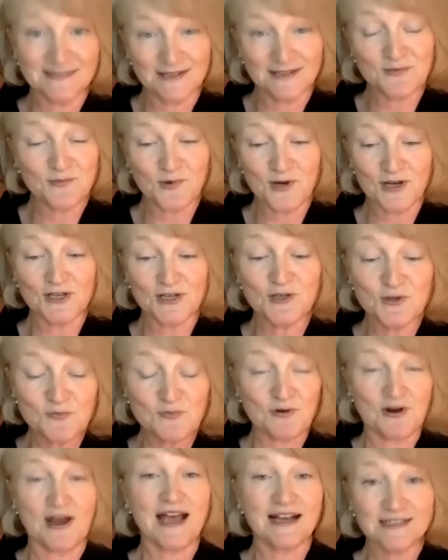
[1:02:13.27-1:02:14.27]
like what you
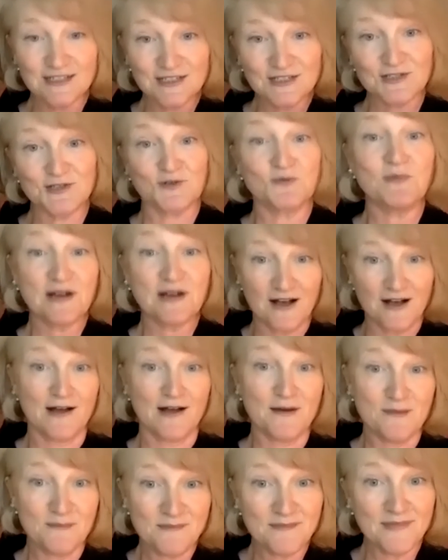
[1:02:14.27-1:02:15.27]
practice, you
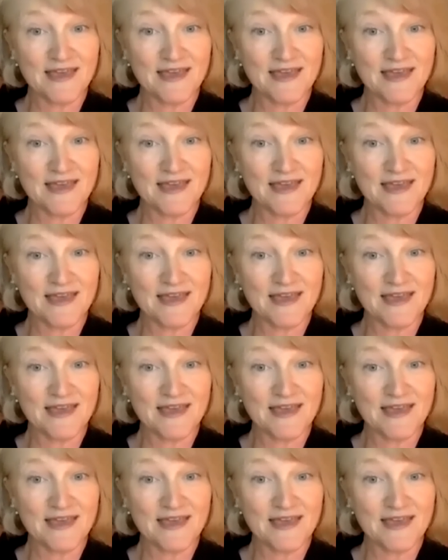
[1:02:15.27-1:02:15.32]
become.